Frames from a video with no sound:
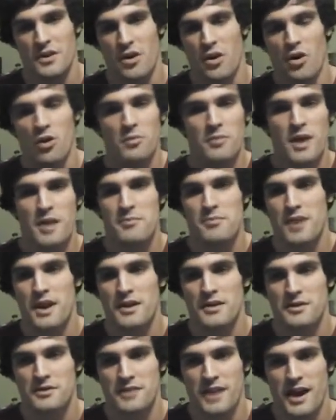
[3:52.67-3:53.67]
Old Man
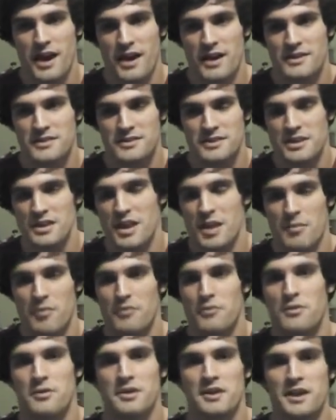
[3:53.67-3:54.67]
Brando dies, and
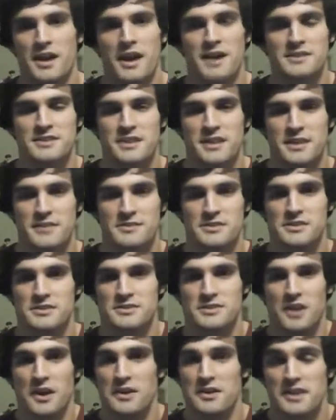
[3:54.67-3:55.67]
before he dies he gives his
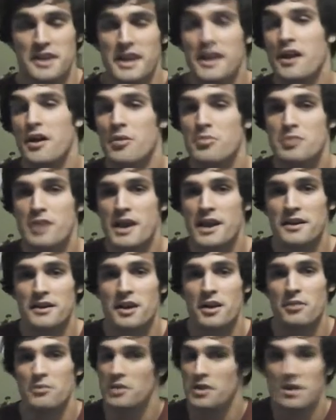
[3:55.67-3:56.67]
son Dio
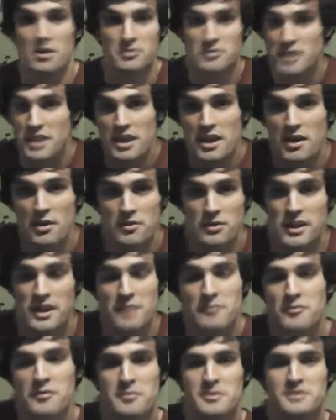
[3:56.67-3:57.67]
Brando, Dio, the
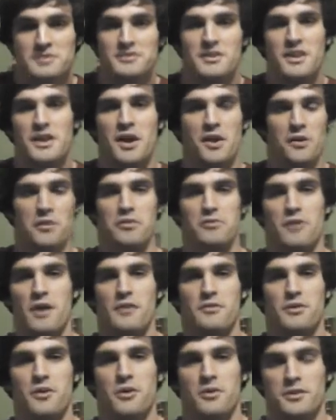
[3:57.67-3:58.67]
infamous Dio
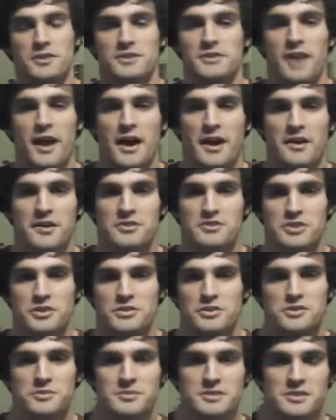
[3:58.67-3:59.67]
throughout the whole entire
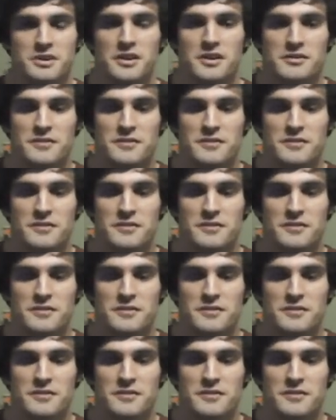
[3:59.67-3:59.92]
JoJo's Bizarre